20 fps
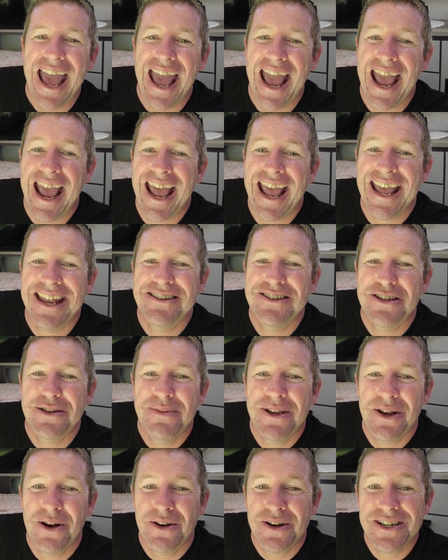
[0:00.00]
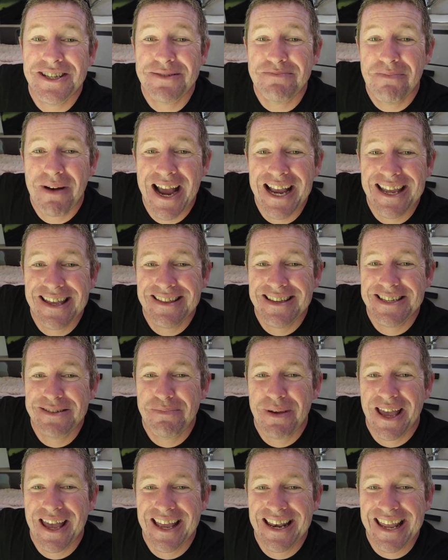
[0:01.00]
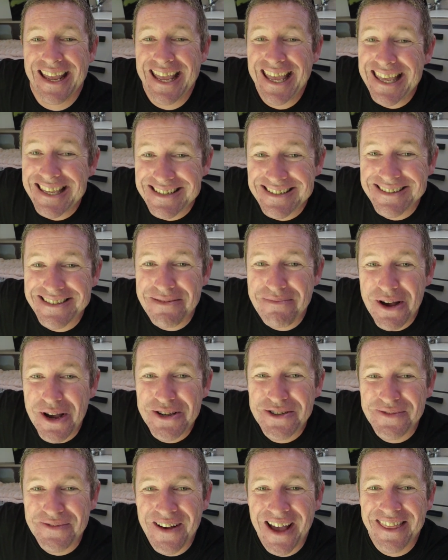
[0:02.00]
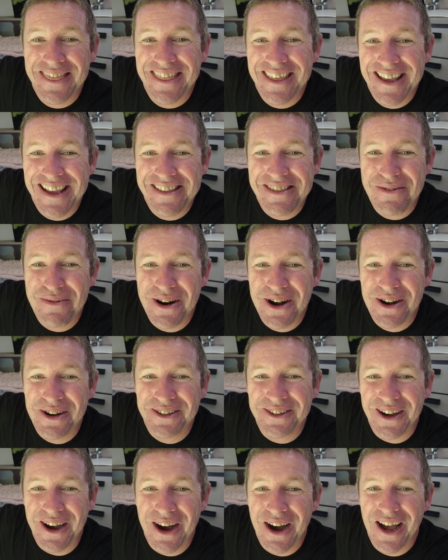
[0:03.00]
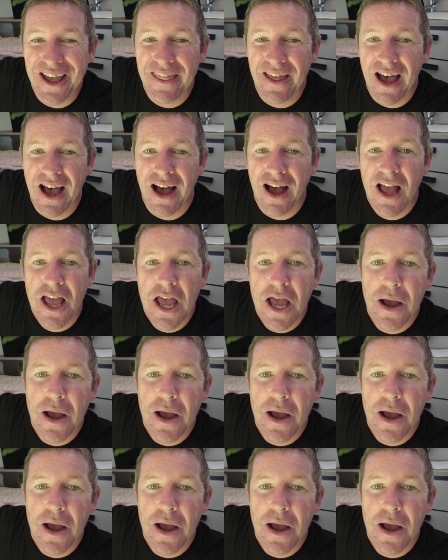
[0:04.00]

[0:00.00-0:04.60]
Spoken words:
and to be honest, making this bed isn't the most fun thing in the world either.